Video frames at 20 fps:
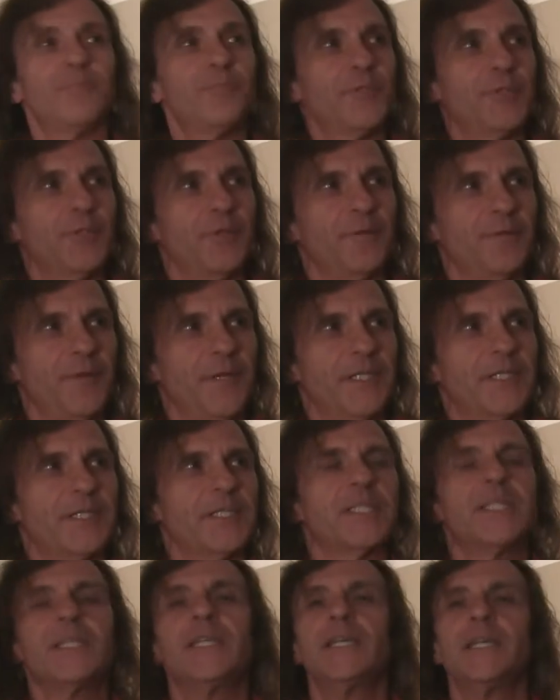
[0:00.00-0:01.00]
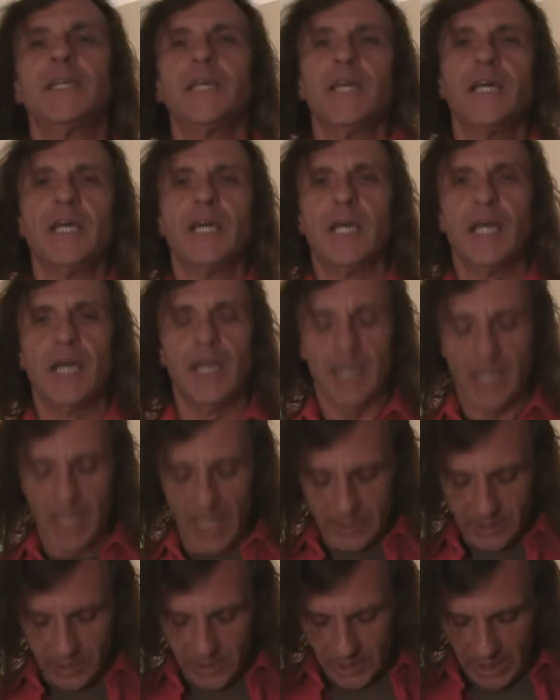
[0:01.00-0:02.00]
still fits.
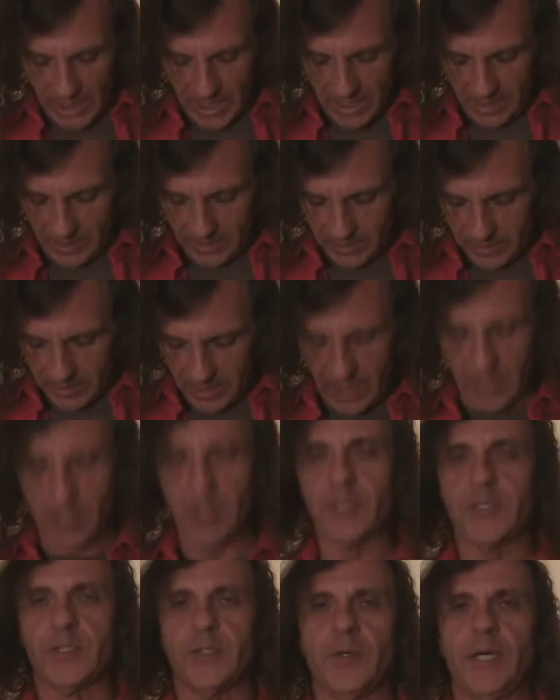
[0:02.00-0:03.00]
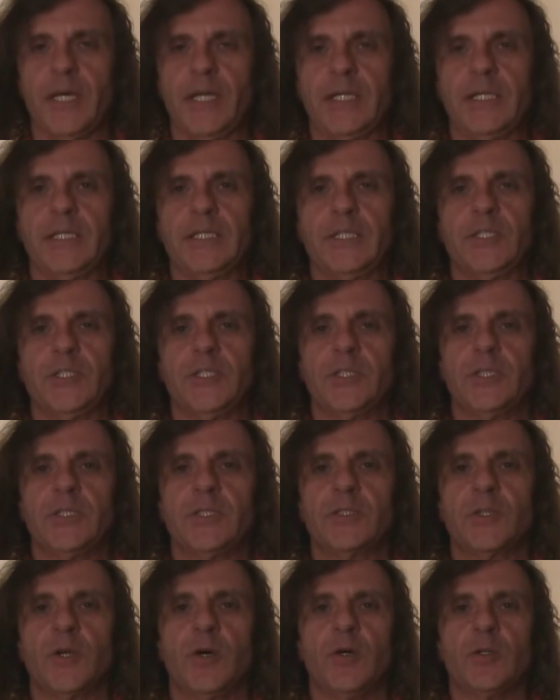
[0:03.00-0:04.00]
As a child, I also had a
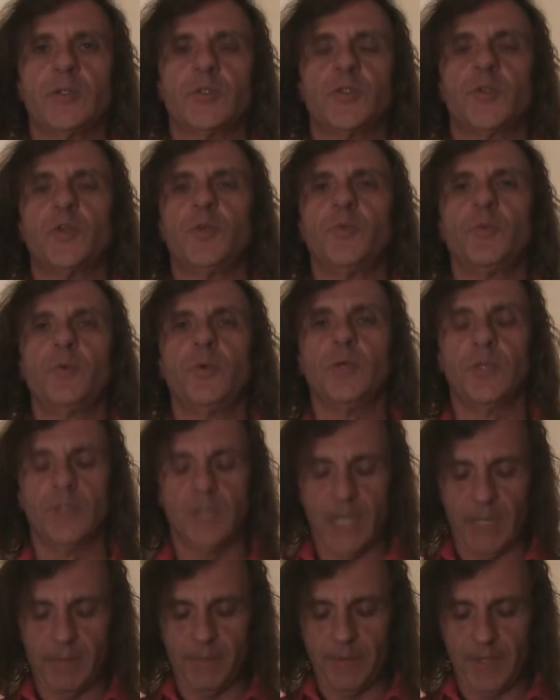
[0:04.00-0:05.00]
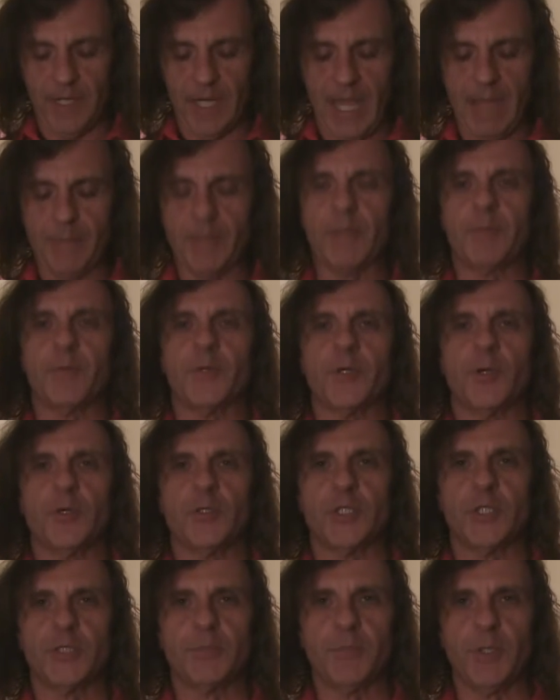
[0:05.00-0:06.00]
condition called true hypothalamic
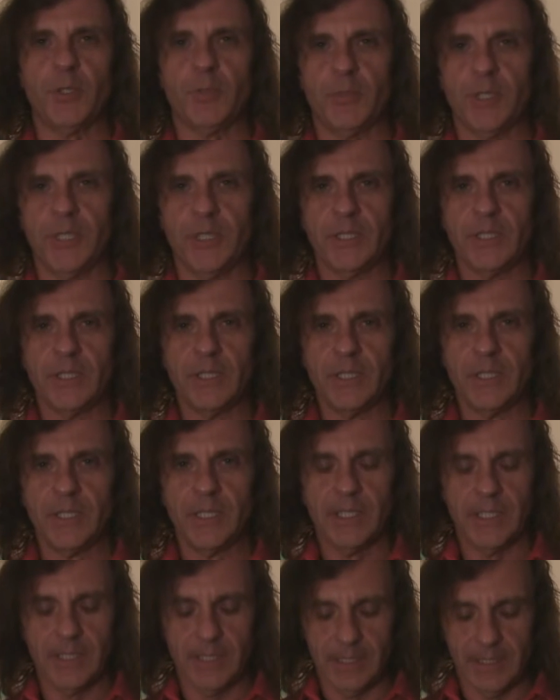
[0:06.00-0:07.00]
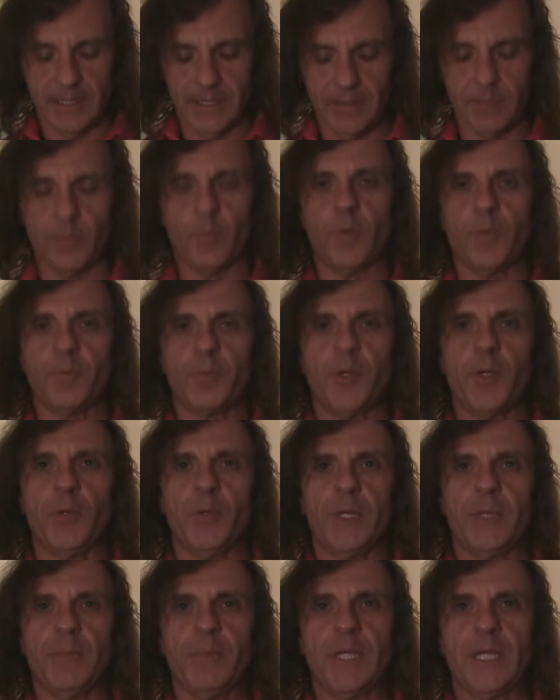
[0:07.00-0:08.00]
precocious puberty, with
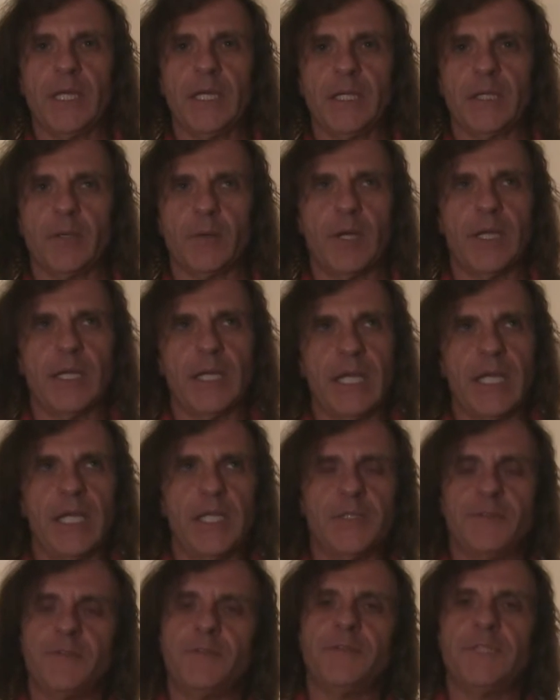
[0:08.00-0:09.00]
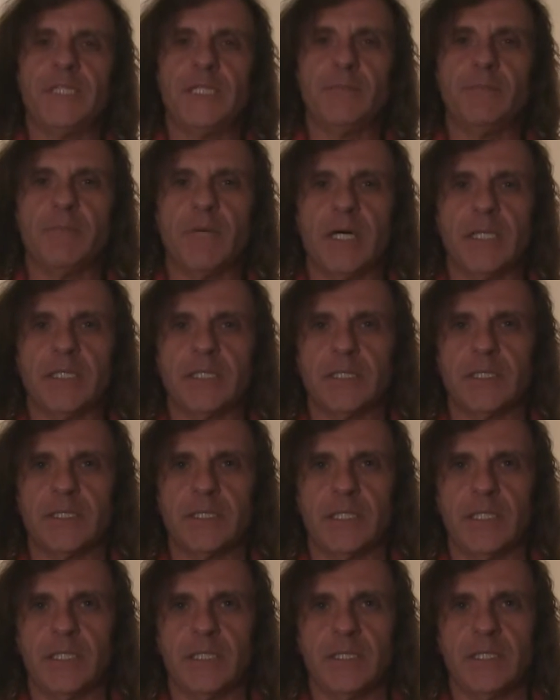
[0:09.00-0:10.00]
puberty beginning around age 15 months,
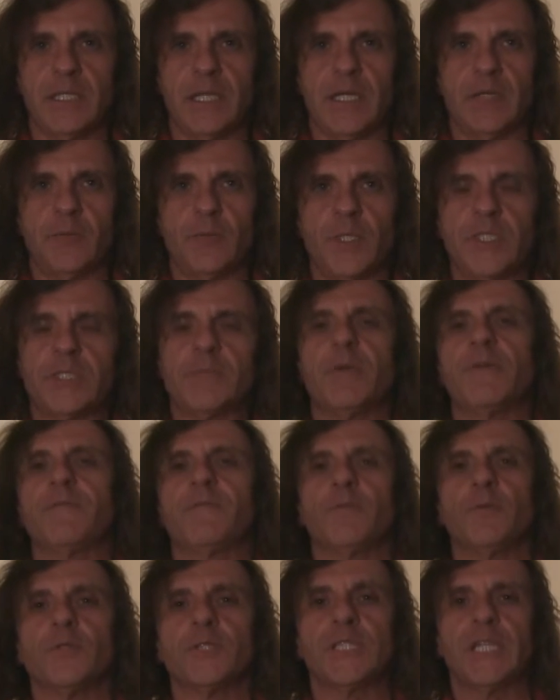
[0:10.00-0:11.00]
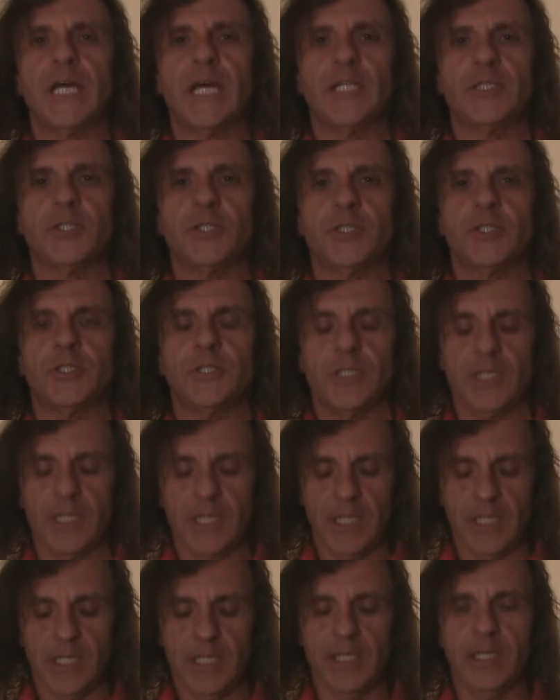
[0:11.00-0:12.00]
and I reached my full stature
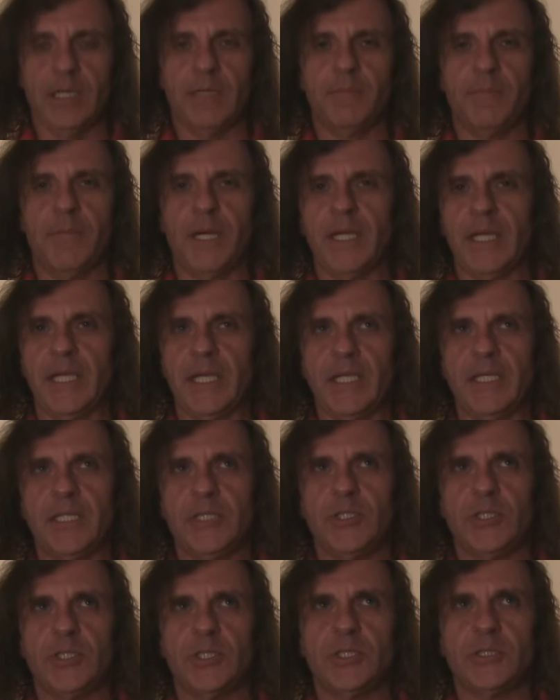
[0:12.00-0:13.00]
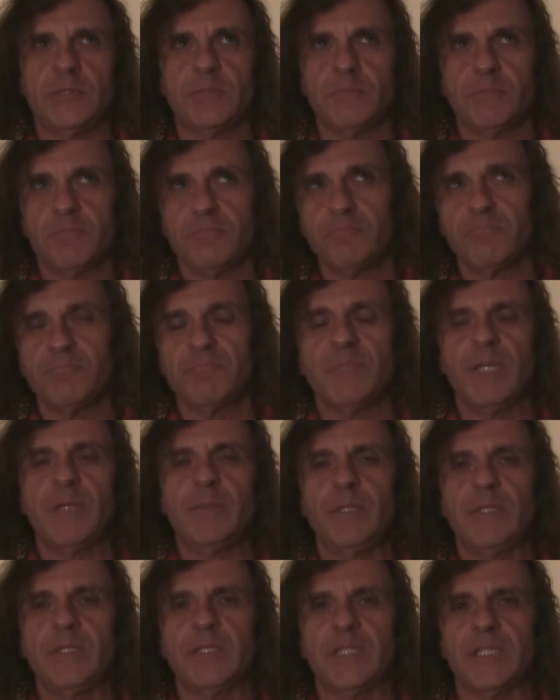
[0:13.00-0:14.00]
by age
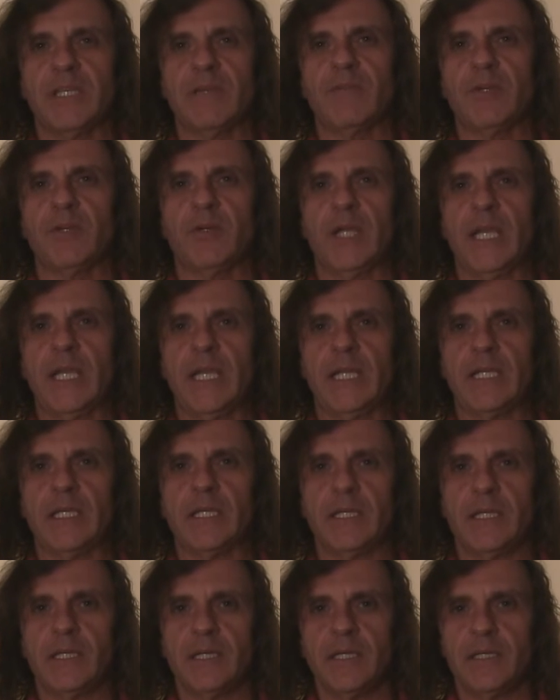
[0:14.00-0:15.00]
maybe 7 or 8.